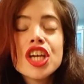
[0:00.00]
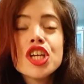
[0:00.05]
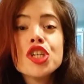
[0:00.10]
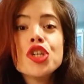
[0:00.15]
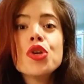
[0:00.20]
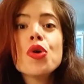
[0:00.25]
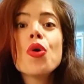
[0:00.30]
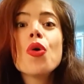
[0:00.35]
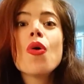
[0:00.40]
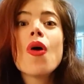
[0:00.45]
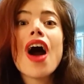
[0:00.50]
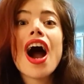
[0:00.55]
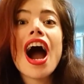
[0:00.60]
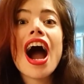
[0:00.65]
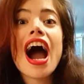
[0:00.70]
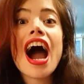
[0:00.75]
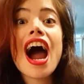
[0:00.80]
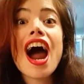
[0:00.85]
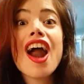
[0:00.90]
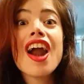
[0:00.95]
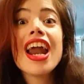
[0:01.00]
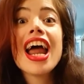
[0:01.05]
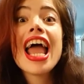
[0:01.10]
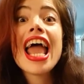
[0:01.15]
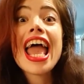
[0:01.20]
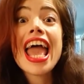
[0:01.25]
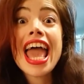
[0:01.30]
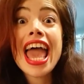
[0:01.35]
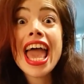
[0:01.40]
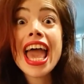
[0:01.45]
You
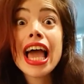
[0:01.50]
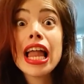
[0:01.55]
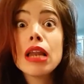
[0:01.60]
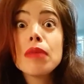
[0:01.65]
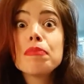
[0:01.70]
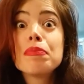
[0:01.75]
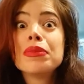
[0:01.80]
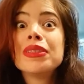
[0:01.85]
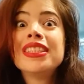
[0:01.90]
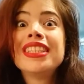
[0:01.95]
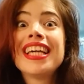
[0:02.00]
are help